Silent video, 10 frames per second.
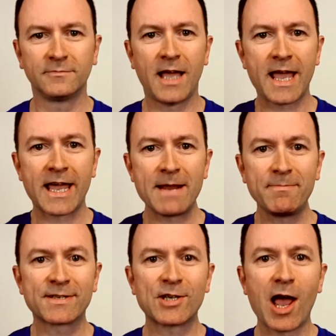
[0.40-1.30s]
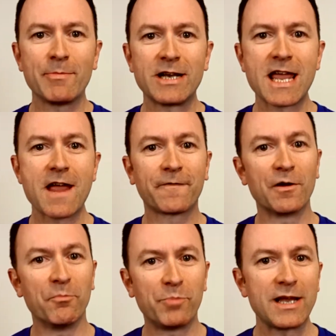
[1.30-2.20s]
Hey again, Simon here
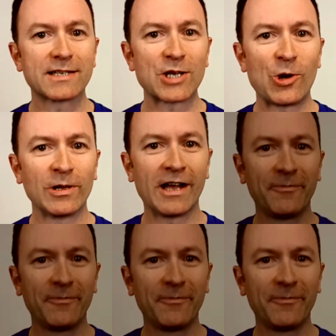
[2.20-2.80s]
from B Solar.